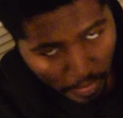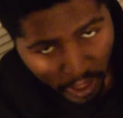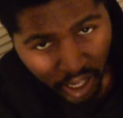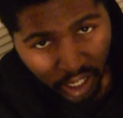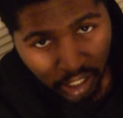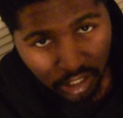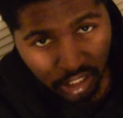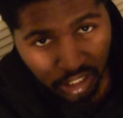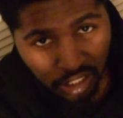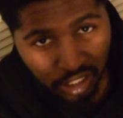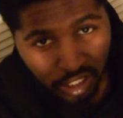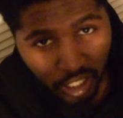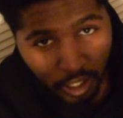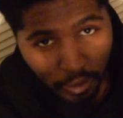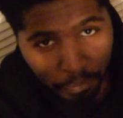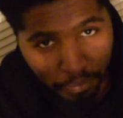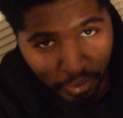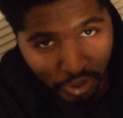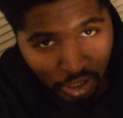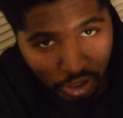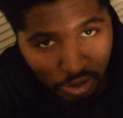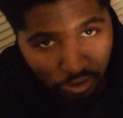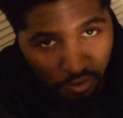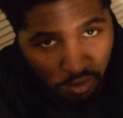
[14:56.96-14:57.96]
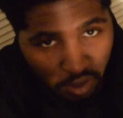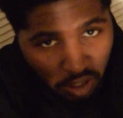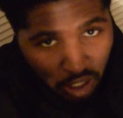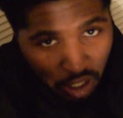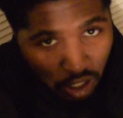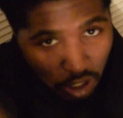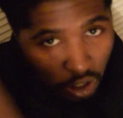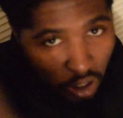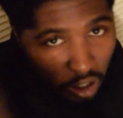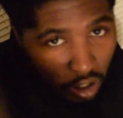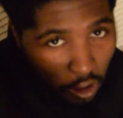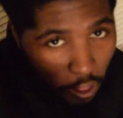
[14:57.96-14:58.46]
I'll just say peace for
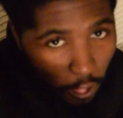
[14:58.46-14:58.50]
now.